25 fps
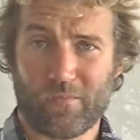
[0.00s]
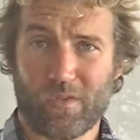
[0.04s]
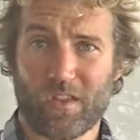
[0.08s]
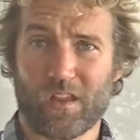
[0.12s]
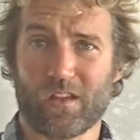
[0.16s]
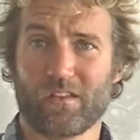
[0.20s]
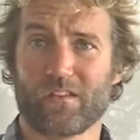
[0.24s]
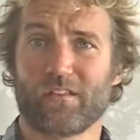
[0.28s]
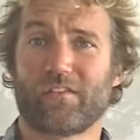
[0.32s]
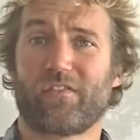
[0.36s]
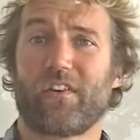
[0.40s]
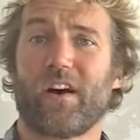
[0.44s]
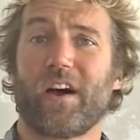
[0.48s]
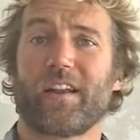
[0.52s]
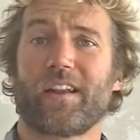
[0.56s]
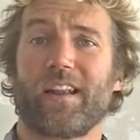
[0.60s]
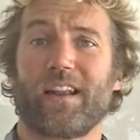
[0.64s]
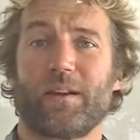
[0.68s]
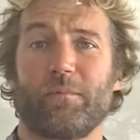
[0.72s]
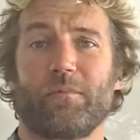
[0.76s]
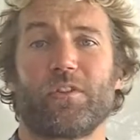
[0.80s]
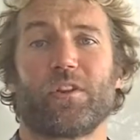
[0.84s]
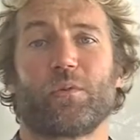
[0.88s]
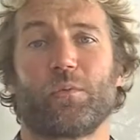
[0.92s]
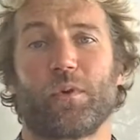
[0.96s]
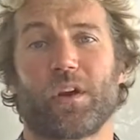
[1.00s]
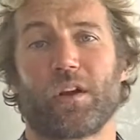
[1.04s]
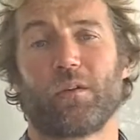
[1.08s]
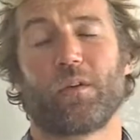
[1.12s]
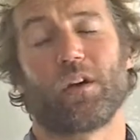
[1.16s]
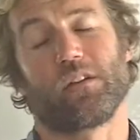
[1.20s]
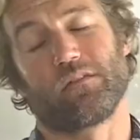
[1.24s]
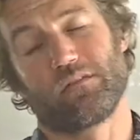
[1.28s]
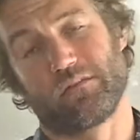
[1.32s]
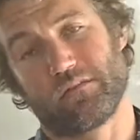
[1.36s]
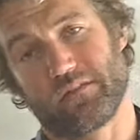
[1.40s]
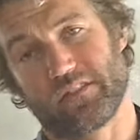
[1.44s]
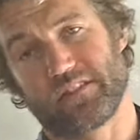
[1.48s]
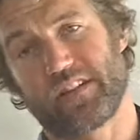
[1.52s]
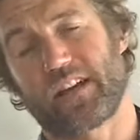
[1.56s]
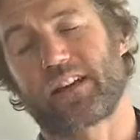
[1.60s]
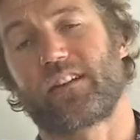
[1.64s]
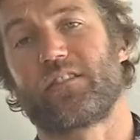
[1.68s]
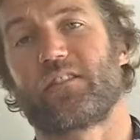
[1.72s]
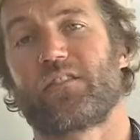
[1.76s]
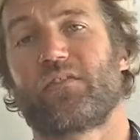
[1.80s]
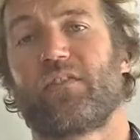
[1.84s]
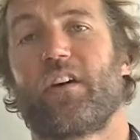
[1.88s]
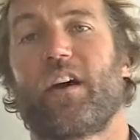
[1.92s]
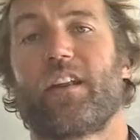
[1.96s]
The final element that we're going to,
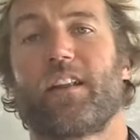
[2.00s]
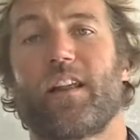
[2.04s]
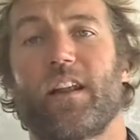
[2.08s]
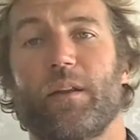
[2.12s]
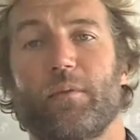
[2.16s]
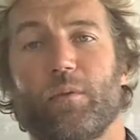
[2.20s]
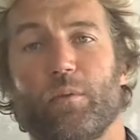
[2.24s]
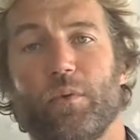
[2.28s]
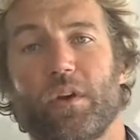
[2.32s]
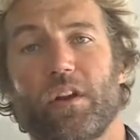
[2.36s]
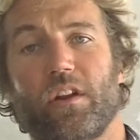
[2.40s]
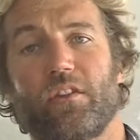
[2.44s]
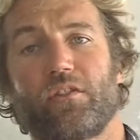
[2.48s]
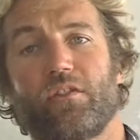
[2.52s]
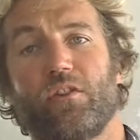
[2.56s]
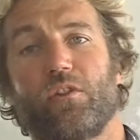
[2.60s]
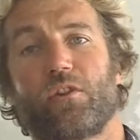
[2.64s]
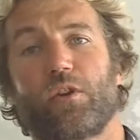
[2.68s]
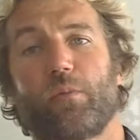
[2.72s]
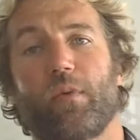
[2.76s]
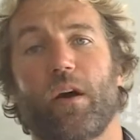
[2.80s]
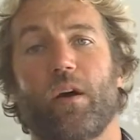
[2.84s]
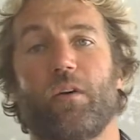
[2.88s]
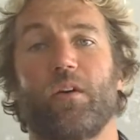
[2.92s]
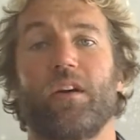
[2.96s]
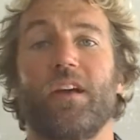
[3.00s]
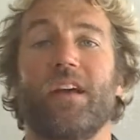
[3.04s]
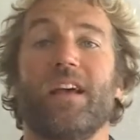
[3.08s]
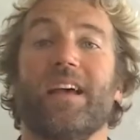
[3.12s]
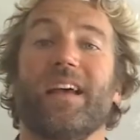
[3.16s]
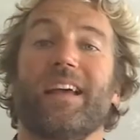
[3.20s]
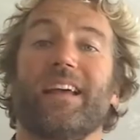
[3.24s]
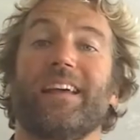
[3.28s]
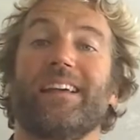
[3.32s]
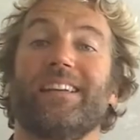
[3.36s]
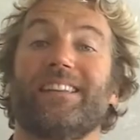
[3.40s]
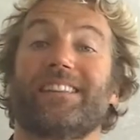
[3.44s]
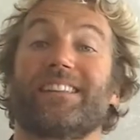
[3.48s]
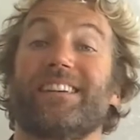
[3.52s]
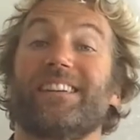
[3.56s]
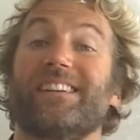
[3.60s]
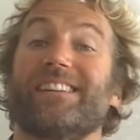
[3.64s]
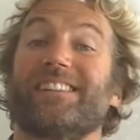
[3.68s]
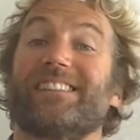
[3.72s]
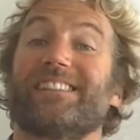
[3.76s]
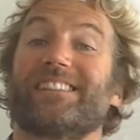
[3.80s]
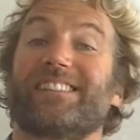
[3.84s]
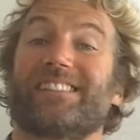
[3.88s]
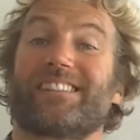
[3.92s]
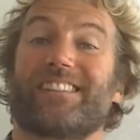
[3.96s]
second to final element we're going to talk about is
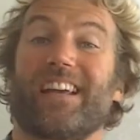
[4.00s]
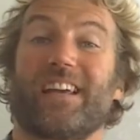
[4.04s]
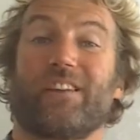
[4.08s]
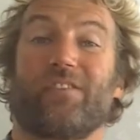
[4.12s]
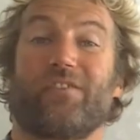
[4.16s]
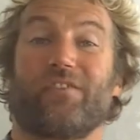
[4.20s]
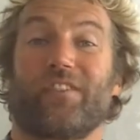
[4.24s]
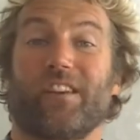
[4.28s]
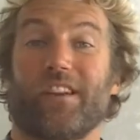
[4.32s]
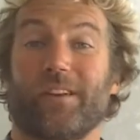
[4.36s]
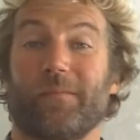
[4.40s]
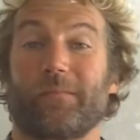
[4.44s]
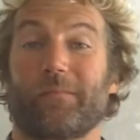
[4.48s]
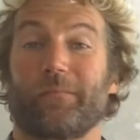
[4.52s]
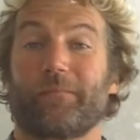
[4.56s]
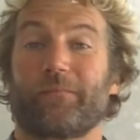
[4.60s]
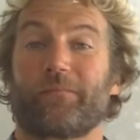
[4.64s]
safety.